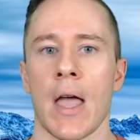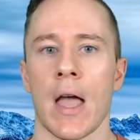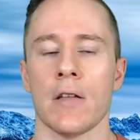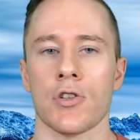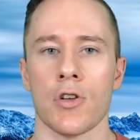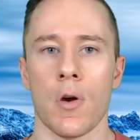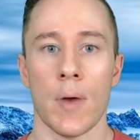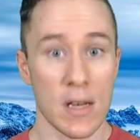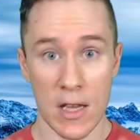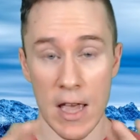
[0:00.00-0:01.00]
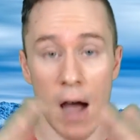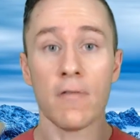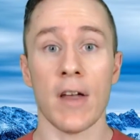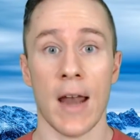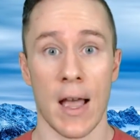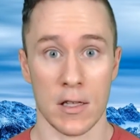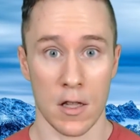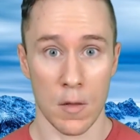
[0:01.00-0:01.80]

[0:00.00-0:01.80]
And so it galvanized the